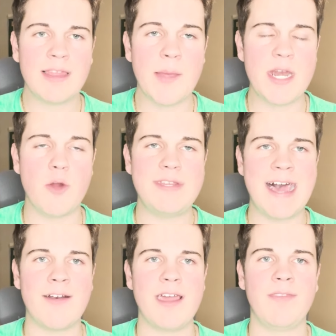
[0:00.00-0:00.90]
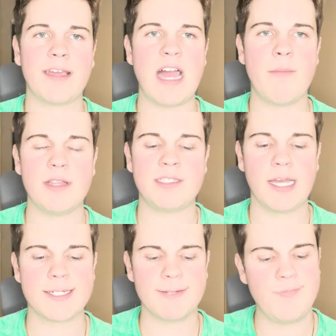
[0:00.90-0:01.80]
Let me know down in the comments
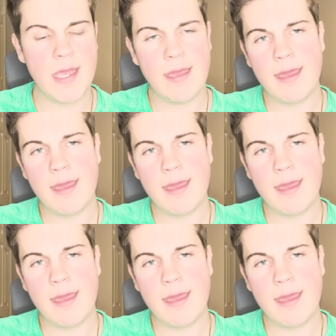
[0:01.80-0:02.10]
section.